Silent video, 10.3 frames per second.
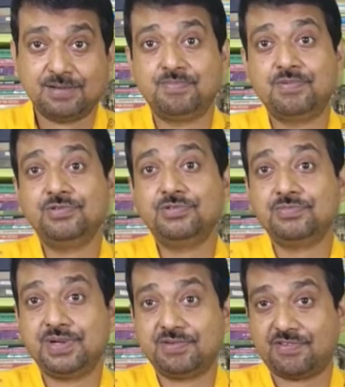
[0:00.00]

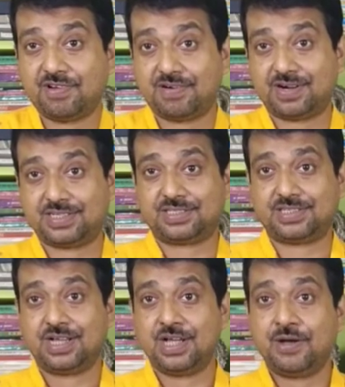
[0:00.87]
blooming flowers,
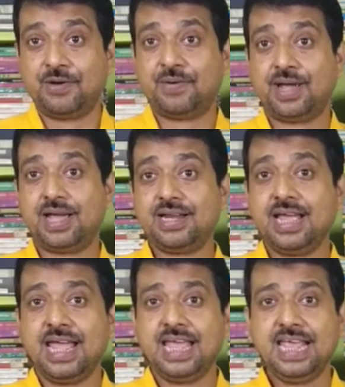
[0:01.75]
where
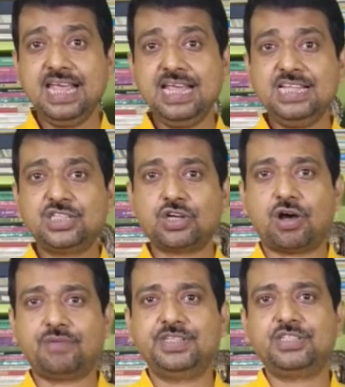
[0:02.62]
each
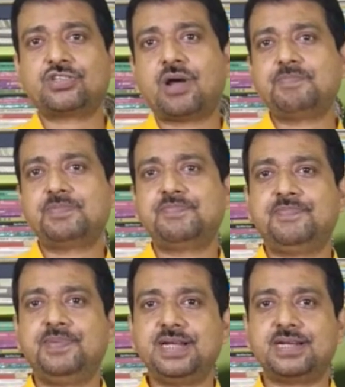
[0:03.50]
of the soft
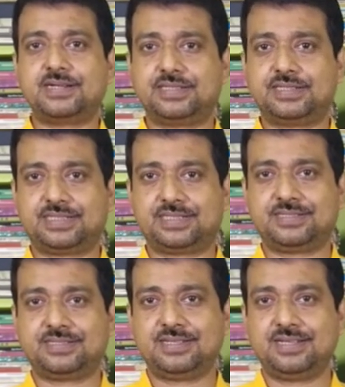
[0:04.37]

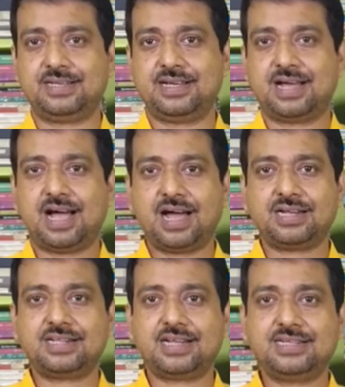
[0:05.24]
petals
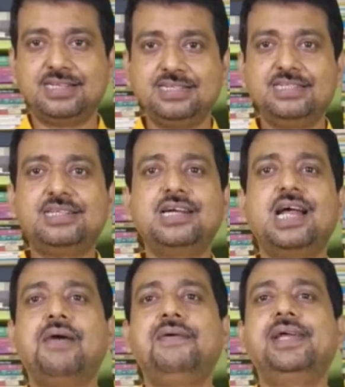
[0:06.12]
are the tender
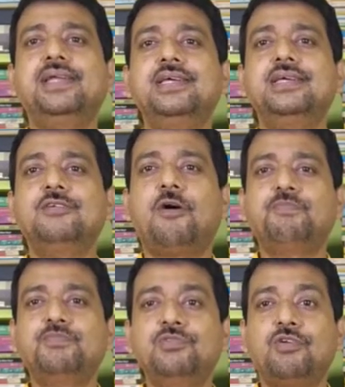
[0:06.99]
awakening
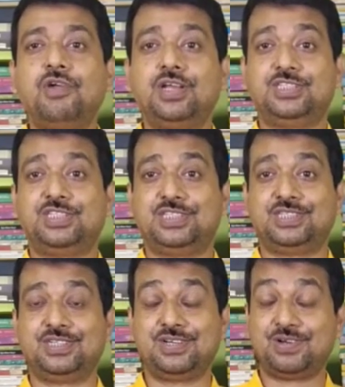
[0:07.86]
of knowledge.
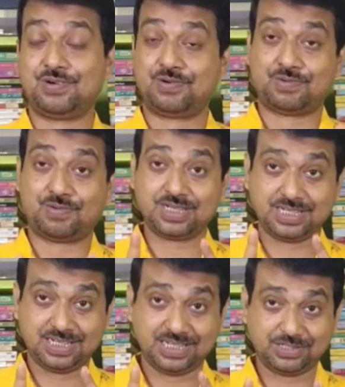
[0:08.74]
One
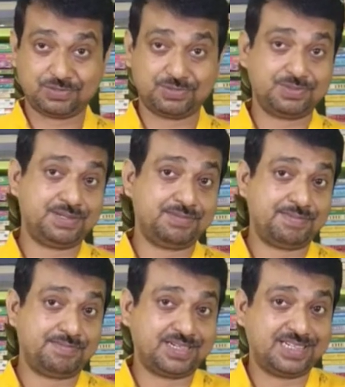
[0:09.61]
thing should be
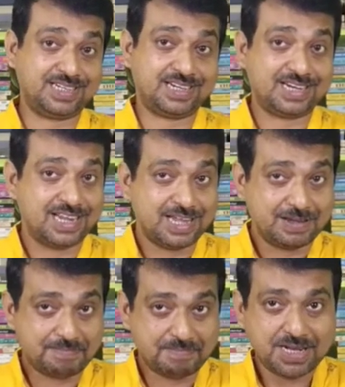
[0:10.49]
remembered here,
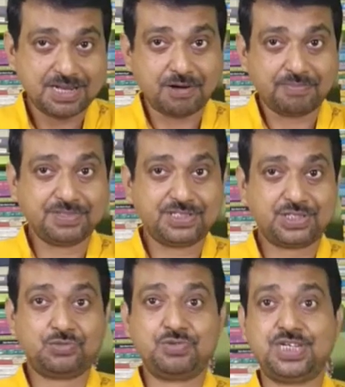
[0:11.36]
many of his
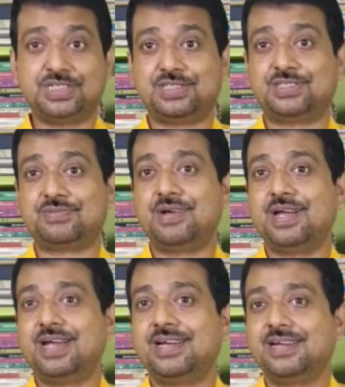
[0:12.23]
students
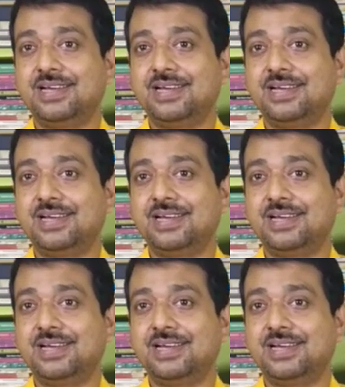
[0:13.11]
were